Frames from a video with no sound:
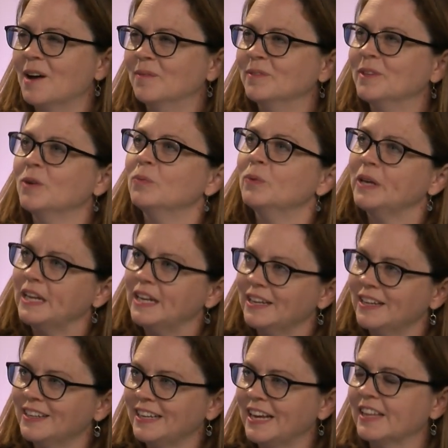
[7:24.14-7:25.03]
that
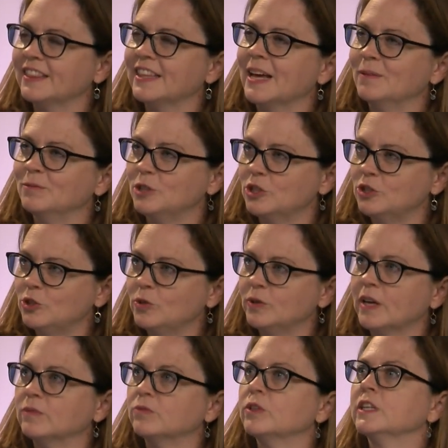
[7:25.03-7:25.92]
we get them to do
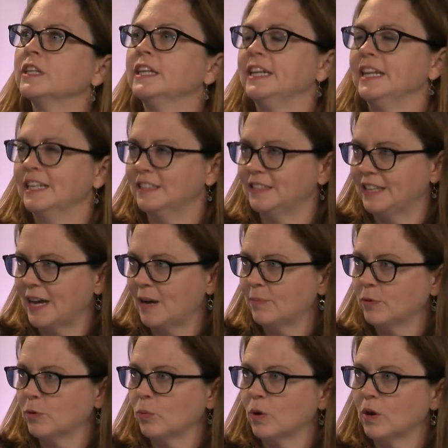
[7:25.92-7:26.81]
that really
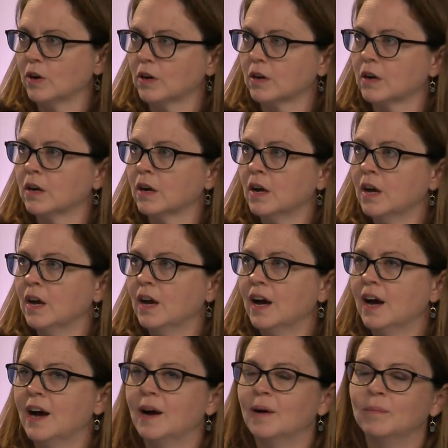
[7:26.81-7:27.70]
in-depth work.
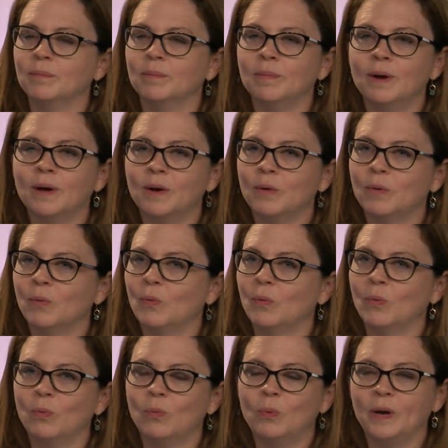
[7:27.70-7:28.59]

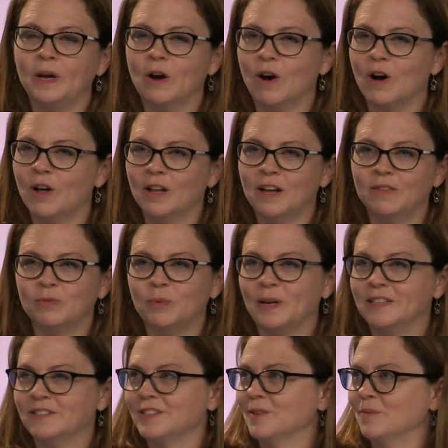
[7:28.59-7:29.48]
We all have
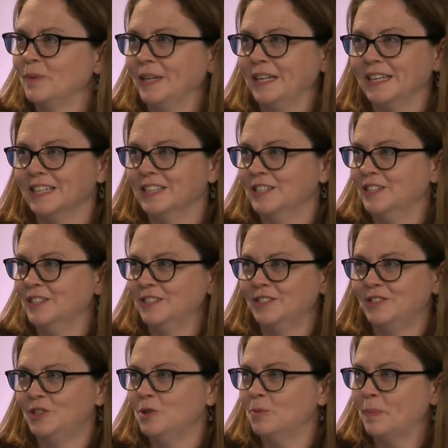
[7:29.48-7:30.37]
ways that we can
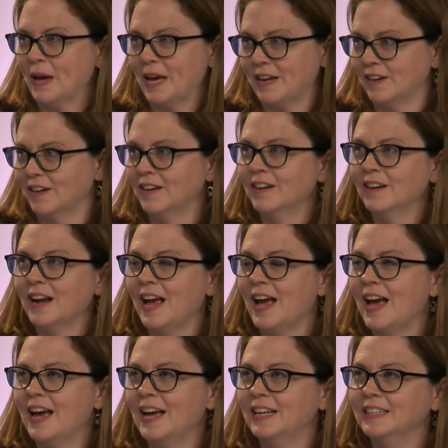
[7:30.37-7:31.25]
do better,
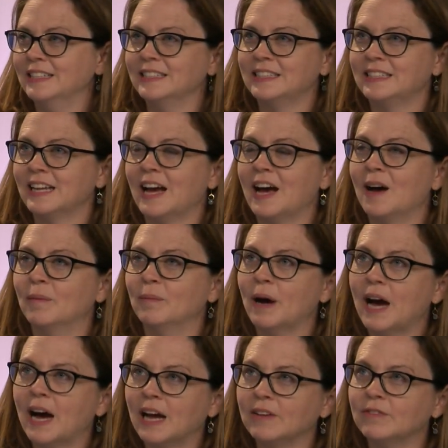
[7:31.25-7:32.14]
and
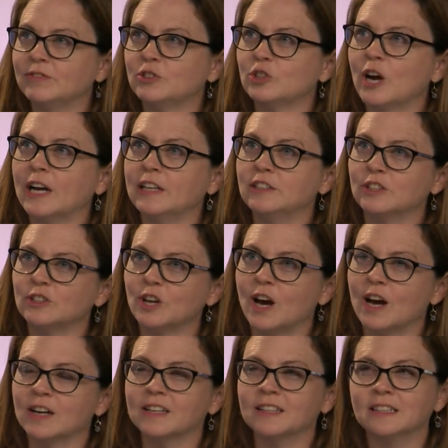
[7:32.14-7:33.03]
I've tried to
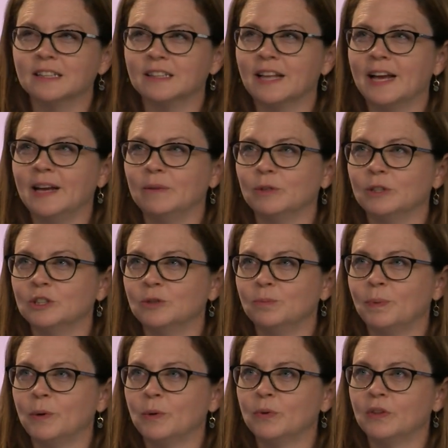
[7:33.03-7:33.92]
talk in the language
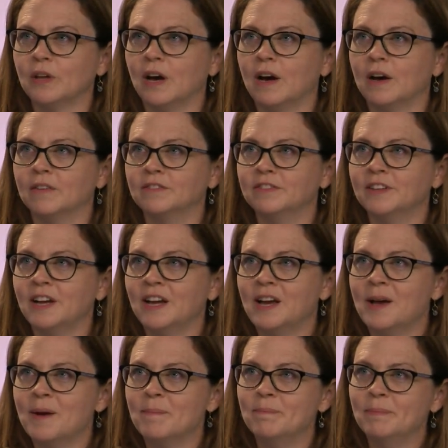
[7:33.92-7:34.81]
both of
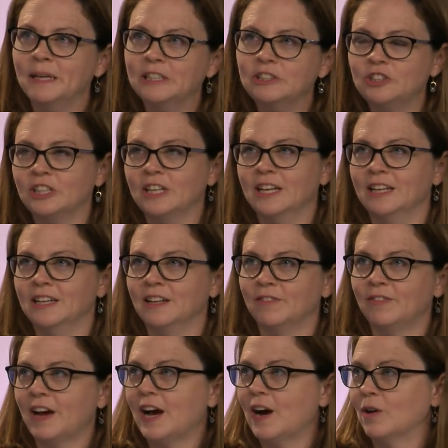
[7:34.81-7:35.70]
mission,
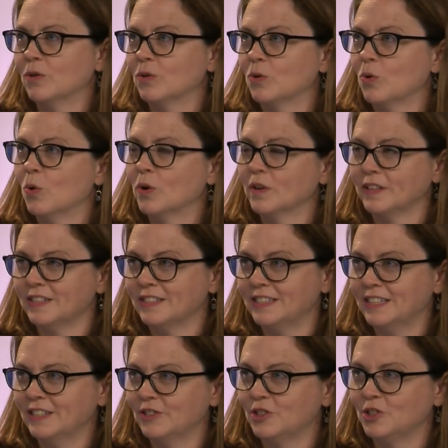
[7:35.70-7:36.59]
of how core this
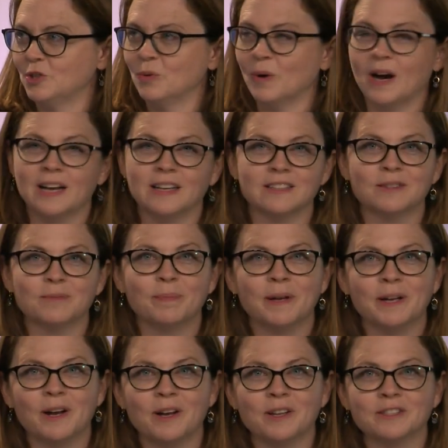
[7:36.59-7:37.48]
is to us,
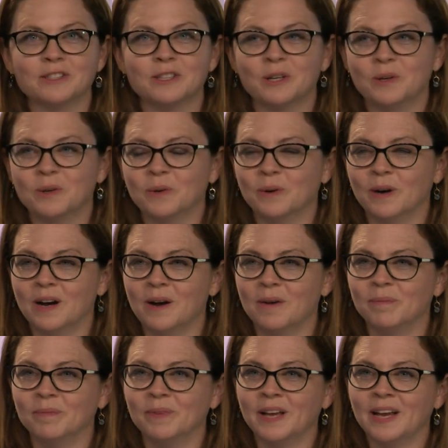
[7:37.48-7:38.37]
but also